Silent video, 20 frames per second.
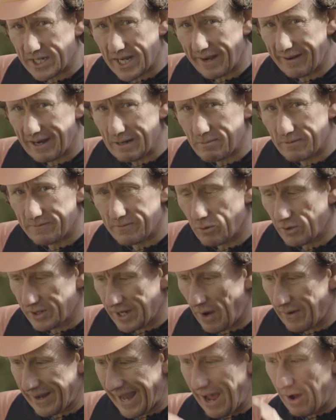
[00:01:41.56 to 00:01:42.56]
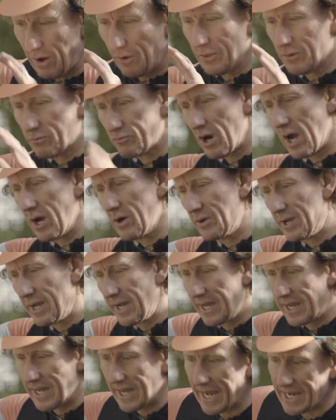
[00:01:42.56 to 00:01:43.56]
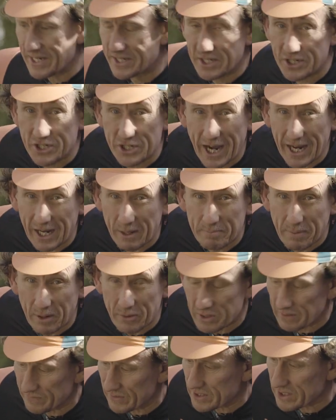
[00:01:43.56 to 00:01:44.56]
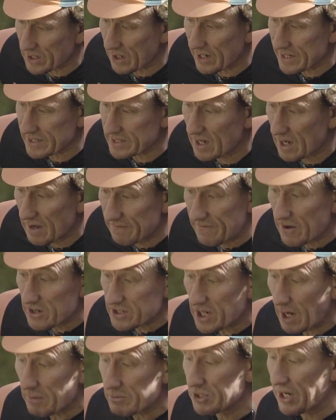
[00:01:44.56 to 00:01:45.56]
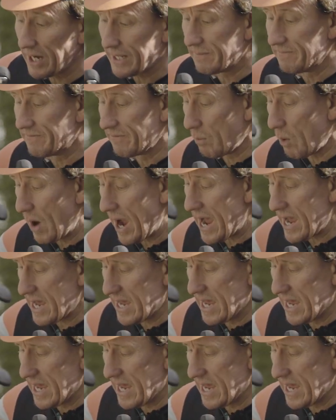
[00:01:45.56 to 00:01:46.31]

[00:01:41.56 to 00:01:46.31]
to carry out before going out on the road is to check both of your tyres. First up, check them for wear,